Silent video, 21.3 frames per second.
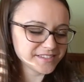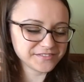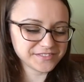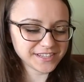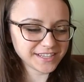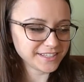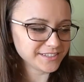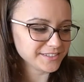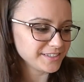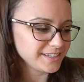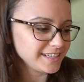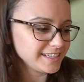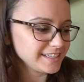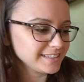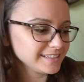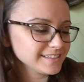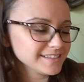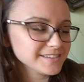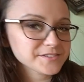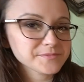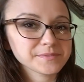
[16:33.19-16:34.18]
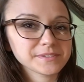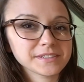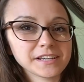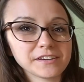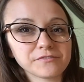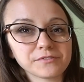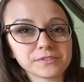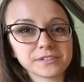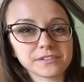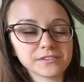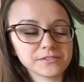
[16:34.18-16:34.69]
of Gatorade. So I'm gonna
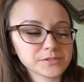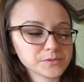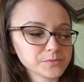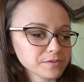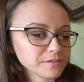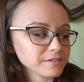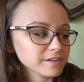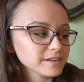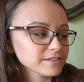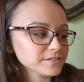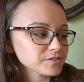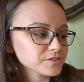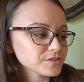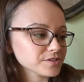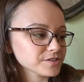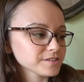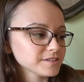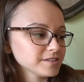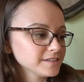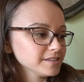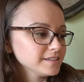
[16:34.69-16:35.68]
have one of those with lunch.